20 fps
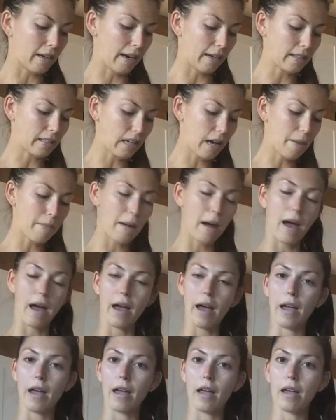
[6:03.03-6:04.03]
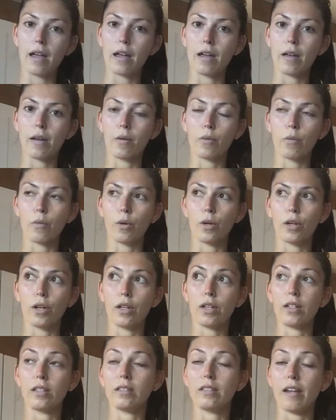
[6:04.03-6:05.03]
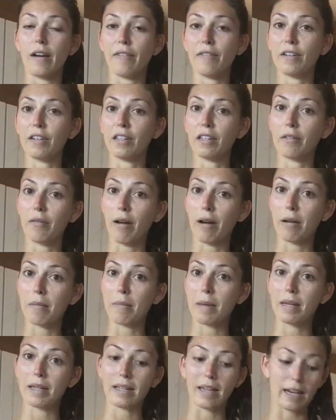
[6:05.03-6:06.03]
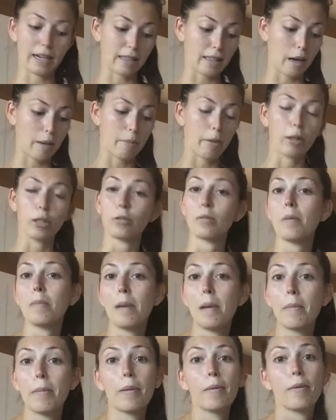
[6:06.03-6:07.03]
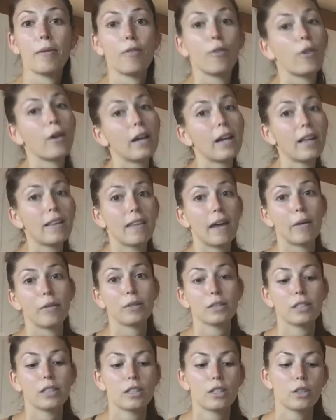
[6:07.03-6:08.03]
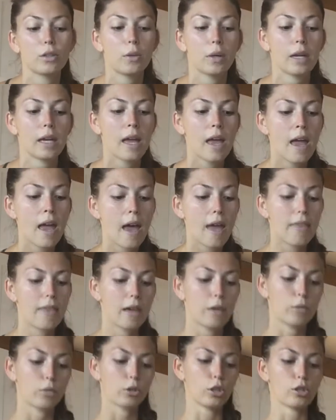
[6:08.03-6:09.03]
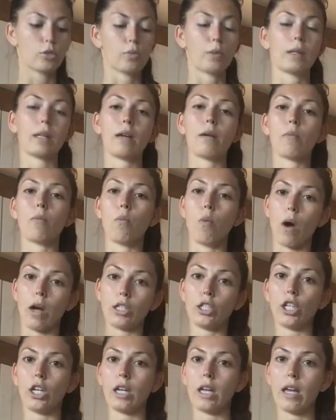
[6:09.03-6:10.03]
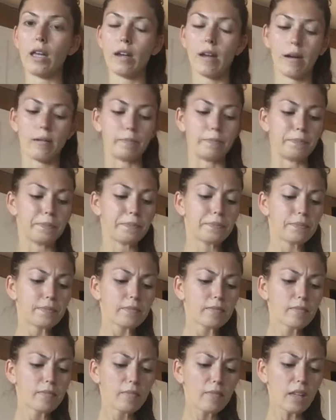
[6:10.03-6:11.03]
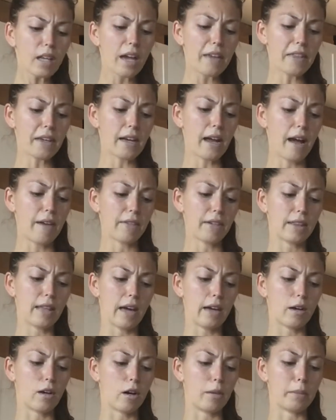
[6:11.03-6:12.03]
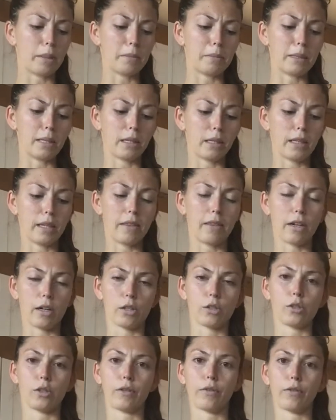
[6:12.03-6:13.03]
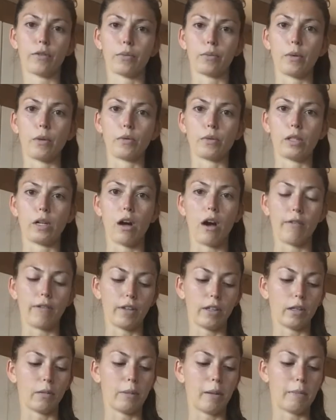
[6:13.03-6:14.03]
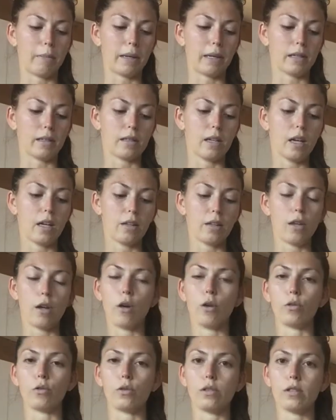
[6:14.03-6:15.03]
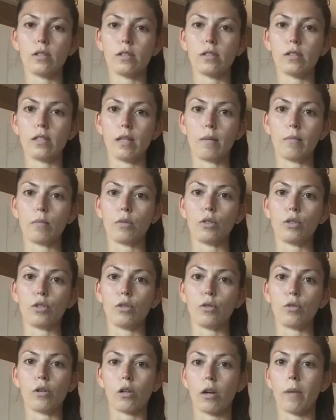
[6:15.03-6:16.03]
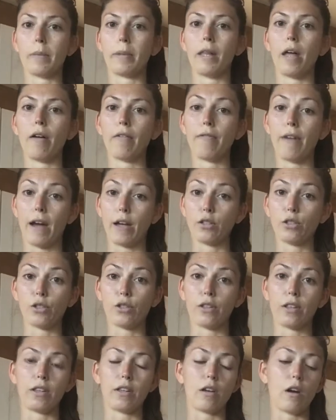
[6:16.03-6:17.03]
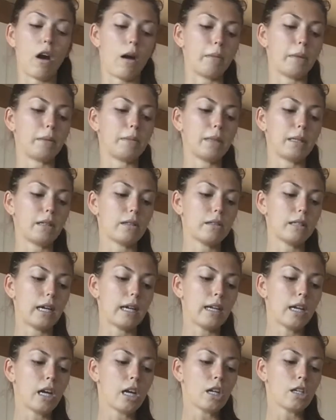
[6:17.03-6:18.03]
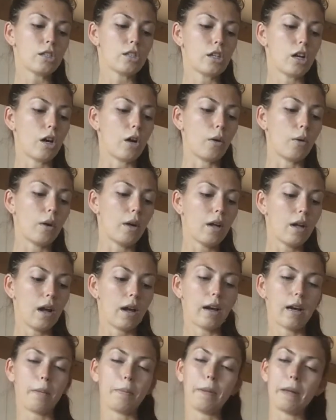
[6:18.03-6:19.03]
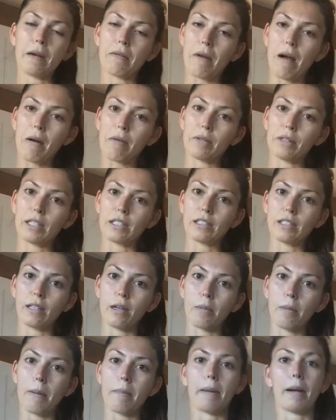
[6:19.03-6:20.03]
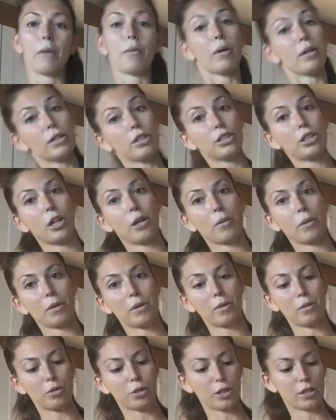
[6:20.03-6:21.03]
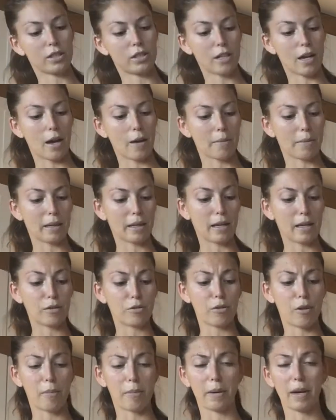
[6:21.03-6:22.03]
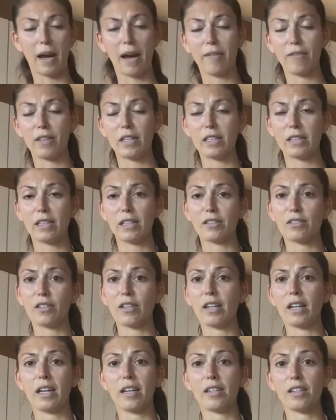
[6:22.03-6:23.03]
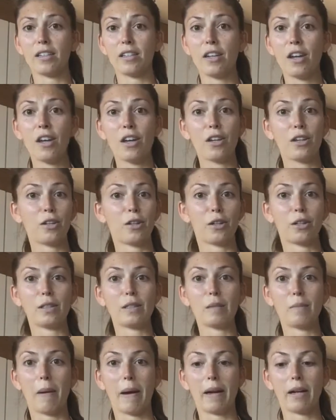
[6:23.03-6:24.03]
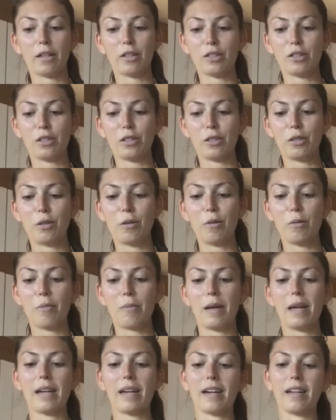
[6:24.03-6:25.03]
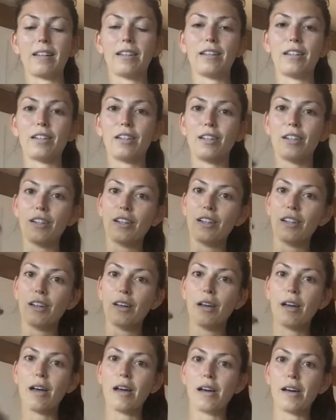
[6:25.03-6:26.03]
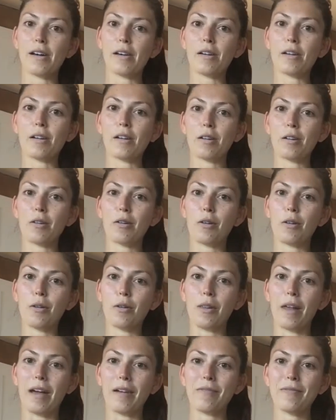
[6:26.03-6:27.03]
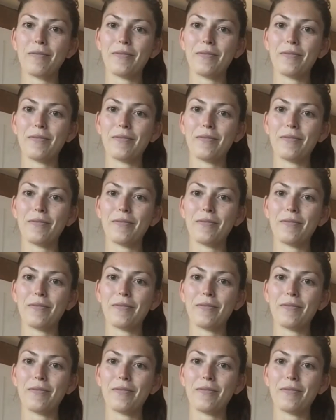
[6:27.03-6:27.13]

next time I would definitely recommend getting that parchment paper beforehand. That was a little annoying. And then just really watching it. I think having that almond meal in there sort of throws it off a little bit because the oats seem to cook up a lot faster than the almond meal did. So I gotta play around with this a little bit, but I wanted to share it with you just in case you happen to have these things on hand and you're inspired to make a little granola.